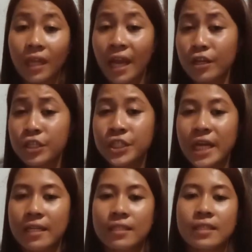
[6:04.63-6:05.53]

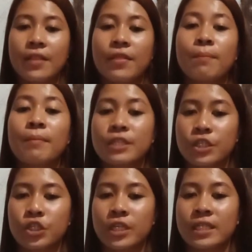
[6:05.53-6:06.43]
understands the
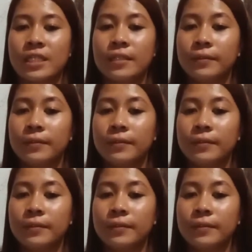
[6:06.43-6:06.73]
messages.